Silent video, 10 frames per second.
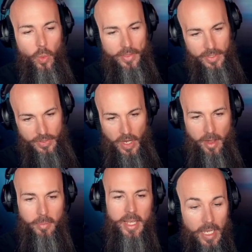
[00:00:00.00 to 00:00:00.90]
with a
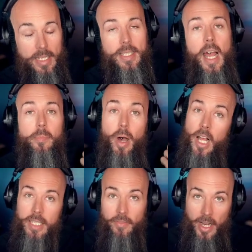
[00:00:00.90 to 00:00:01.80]
sub. It's got
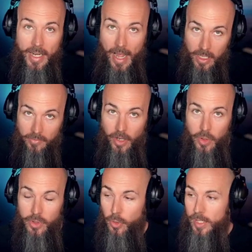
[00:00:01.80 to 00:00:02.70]
polyphonic
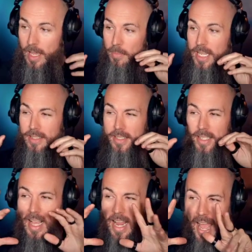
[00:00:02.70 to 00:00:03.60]
LFOs, so what that means
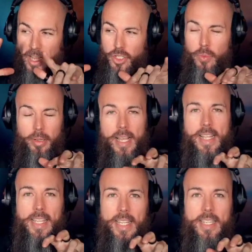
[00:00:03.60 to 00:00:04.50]
is, like, as you
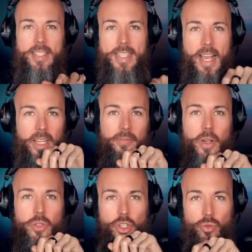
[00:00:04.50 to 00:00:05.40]
play keys, the
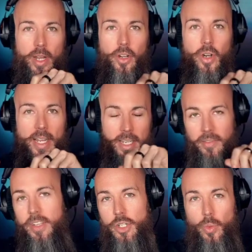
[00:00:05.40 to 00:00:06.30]
LFOs trigger
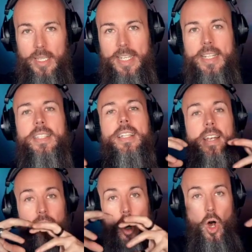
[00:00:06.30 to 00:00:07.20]
individually
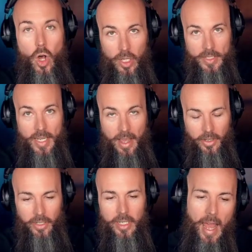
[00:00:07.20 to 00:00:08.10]
instead of all
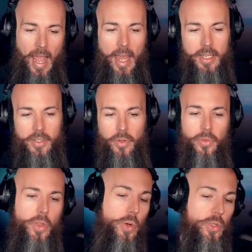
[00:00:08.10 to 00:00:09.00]
together, and
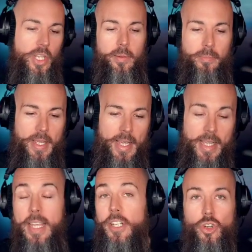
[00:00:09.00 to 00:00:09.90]
those can be
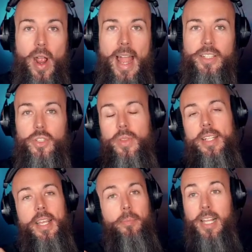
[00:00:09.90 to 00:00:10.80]
key tracked so
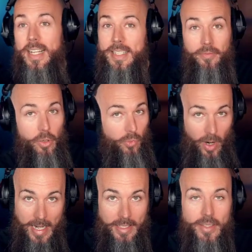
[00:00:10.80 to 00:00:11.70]
that they play at different
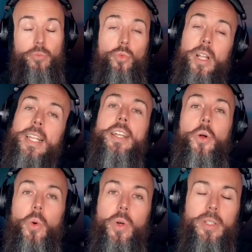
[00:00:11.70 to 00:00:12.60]
rates. Really
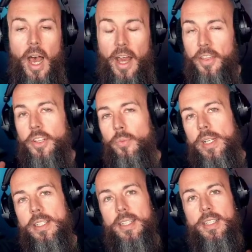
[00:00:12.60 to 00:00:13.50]
cool. I think the
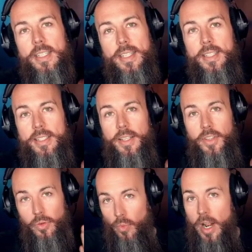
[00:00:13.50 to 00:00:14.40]
reason this is
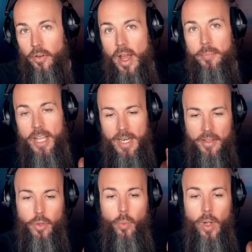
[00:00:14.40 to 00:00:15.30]
the runner-up and
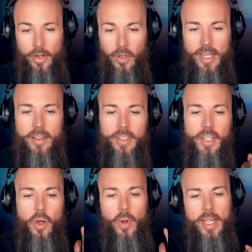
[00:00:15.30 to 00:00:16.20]
not the winner,
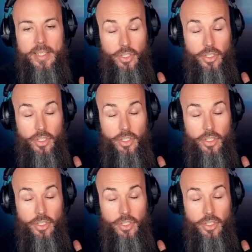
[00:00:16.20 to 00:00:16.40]
even though it's